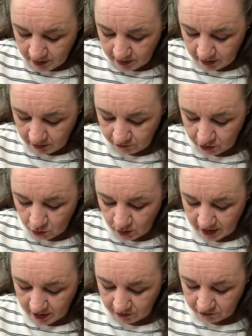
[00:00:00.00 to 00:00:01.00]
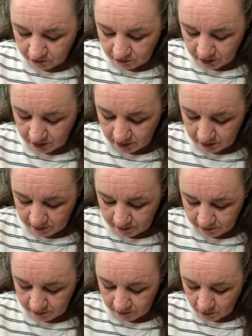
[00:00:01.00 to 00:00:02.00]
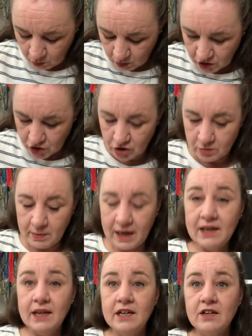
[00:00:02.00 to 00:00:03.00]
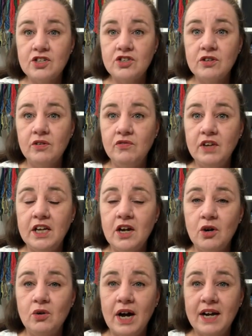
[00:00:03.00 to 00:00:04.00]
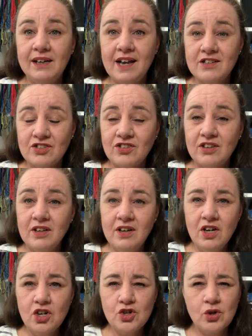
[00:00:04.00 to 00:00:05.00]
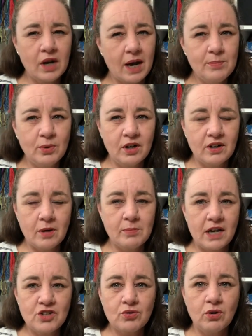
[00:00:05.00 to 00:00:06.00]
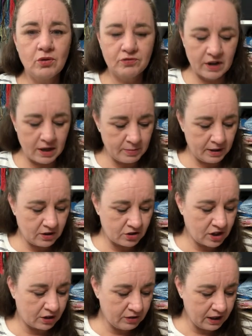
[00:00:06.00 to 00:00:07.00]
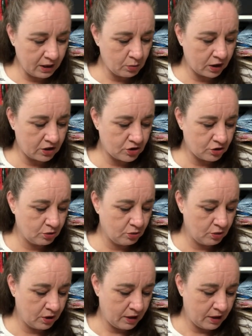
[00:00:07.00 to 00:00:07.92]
If you have watched my latest video, I asked, should I put it on my scroll frame? Because I really wanted to